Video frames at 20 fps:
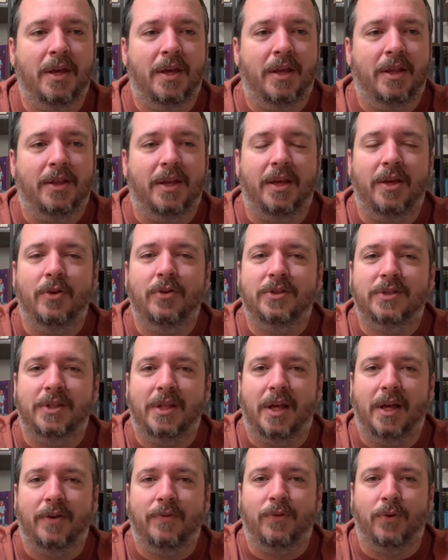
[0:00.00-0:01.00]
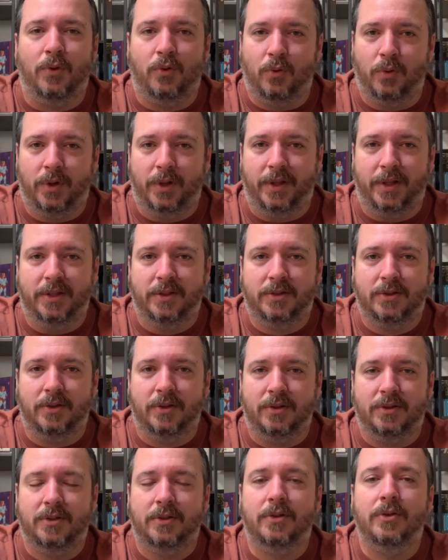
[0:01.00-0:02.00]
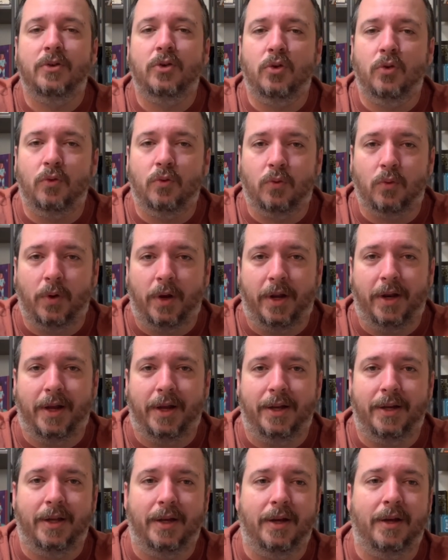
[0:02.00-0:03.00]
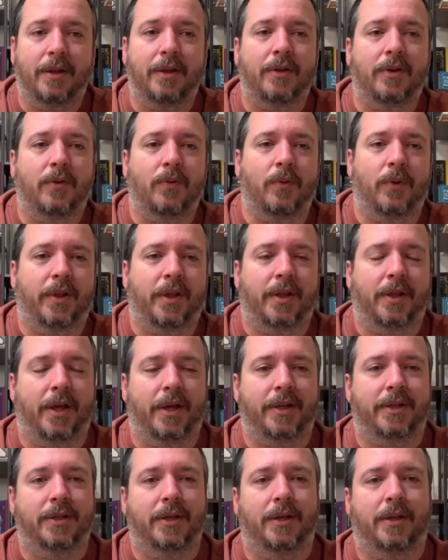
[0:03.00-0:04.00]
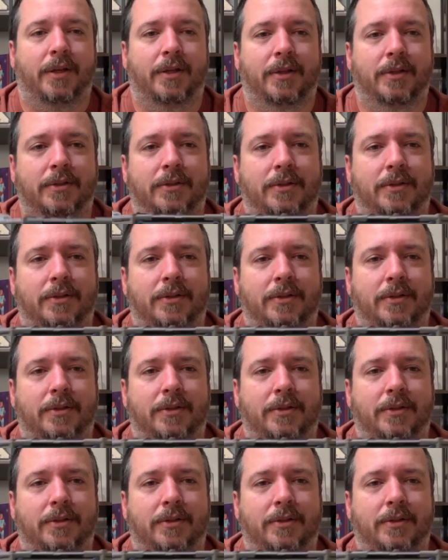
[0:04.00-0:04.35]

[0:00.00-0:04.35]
They used that for grill inserts. Great idea. Really liked it.